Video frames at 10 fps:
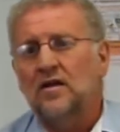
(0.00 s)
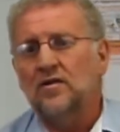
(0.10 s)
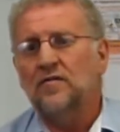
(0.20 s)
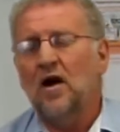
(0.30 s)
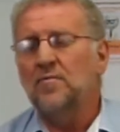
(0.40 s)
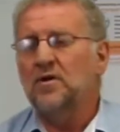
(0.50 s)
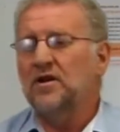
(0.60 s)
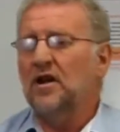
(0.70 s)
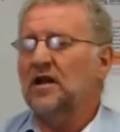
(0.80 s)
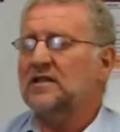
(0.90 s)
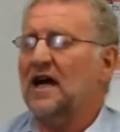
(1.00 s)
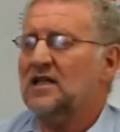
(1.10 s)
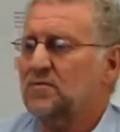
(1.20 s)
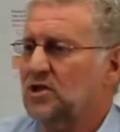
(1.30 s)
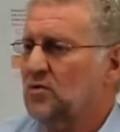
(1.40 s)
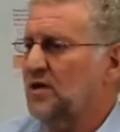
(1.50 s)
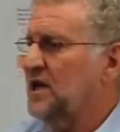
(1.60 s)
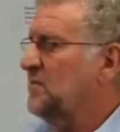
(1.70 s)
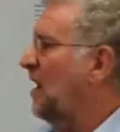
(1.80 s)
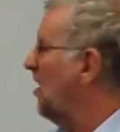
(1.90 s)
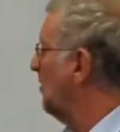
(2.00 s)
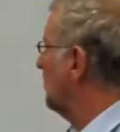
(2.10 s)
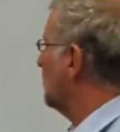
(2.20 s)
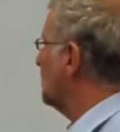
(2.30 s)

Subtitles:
You've opened an attachment to an email